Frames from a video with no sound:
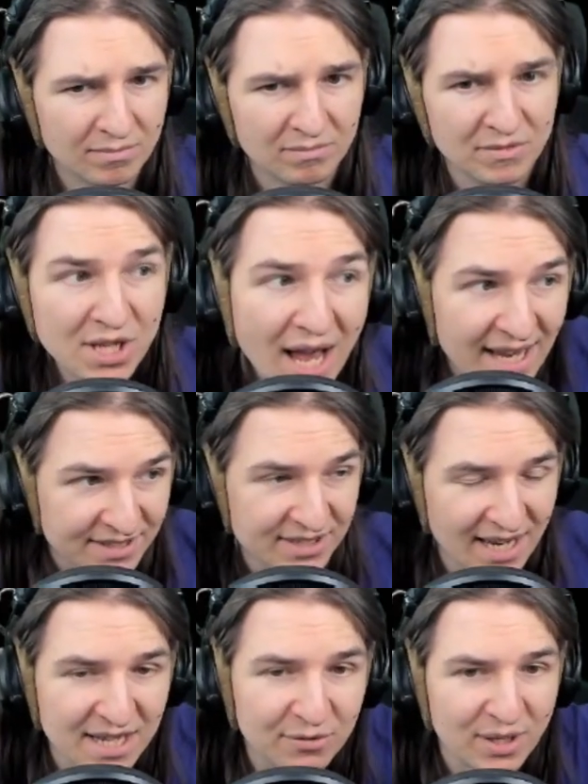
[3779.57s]
Yes,
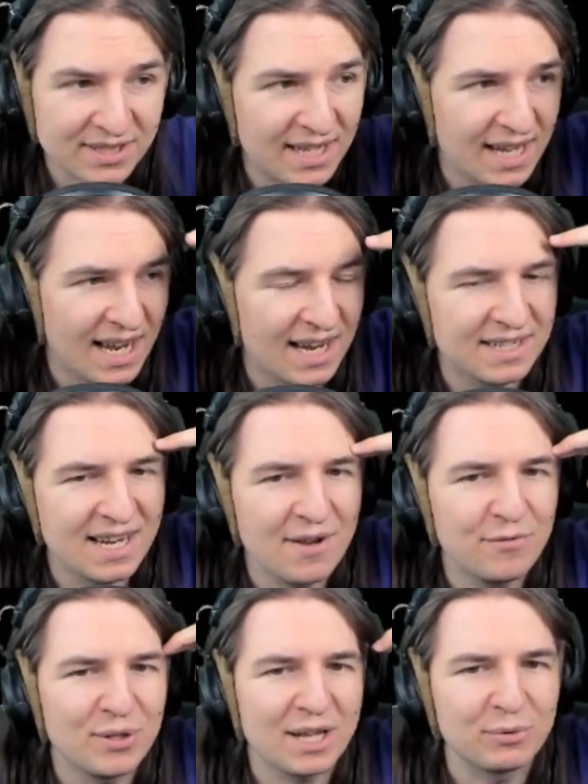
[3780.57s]
and once again, I gave
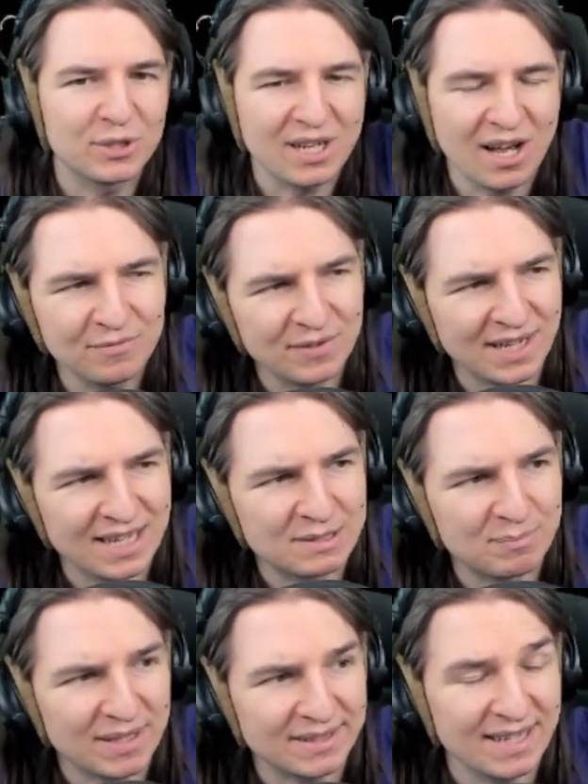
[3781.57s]
you that with confidence,
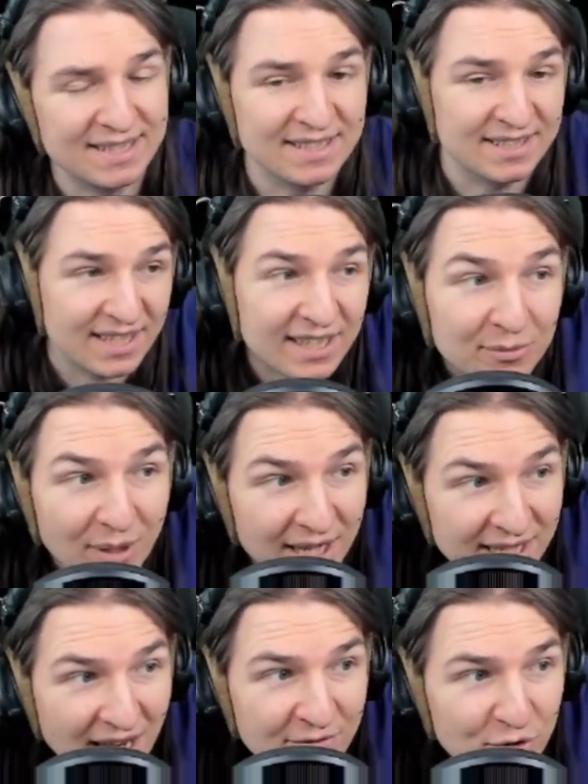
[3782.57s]
but that's the second one I
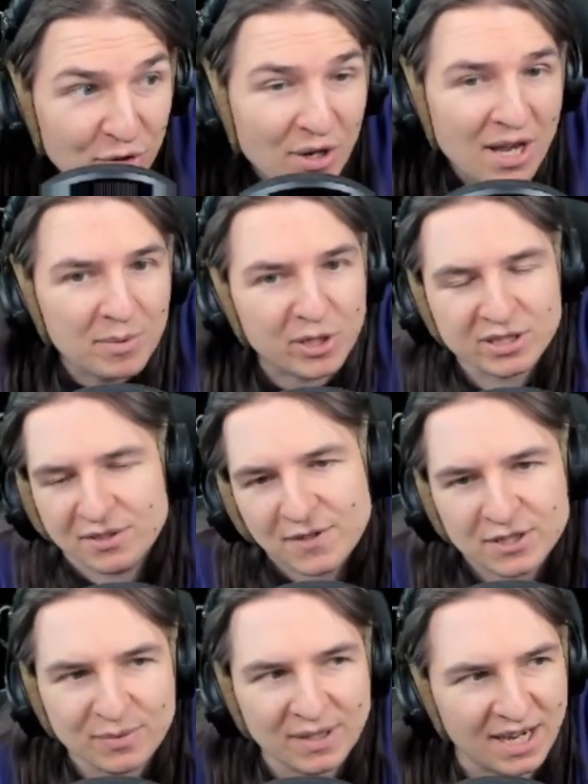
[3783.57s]
gave you, because the
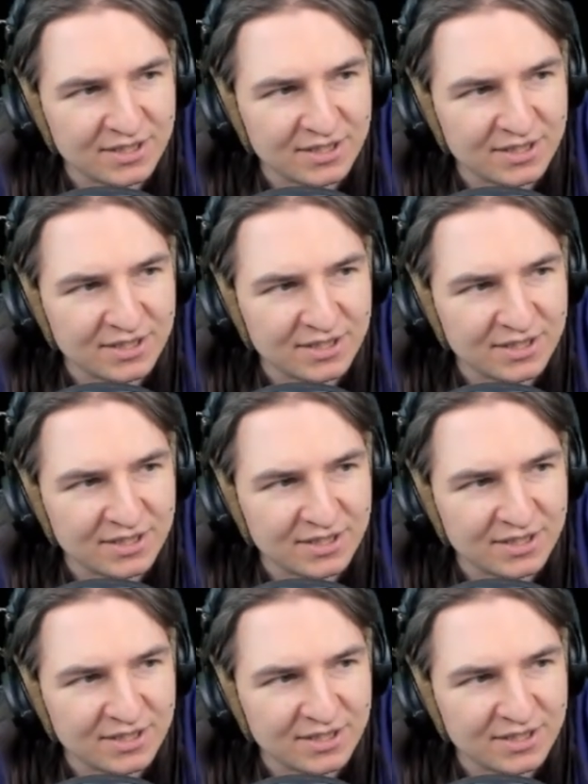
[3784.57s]
first one I